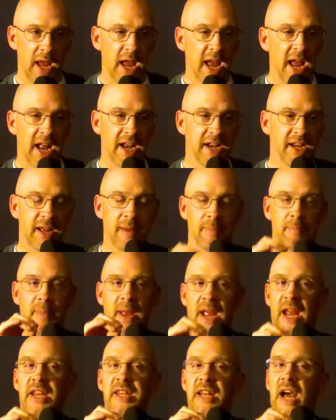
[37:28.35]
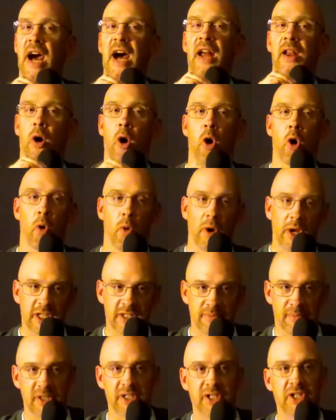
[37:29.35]
and it may not always
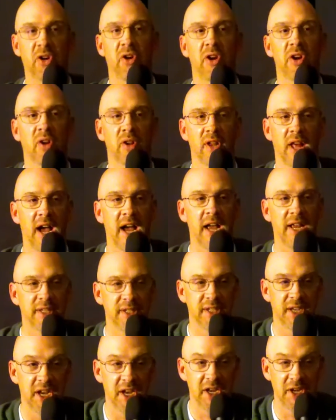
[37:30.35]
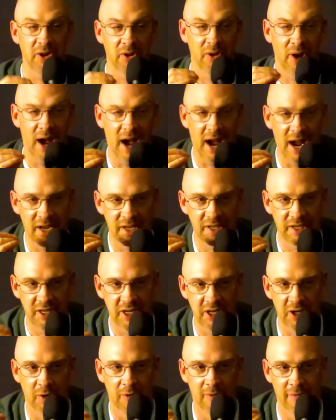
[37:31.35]
materialize in your
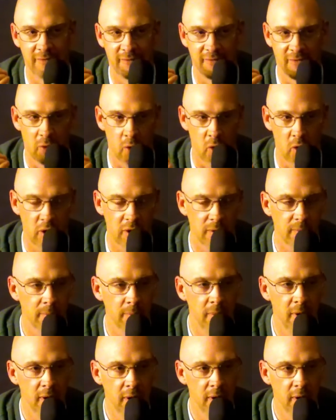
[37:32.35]
ideal form,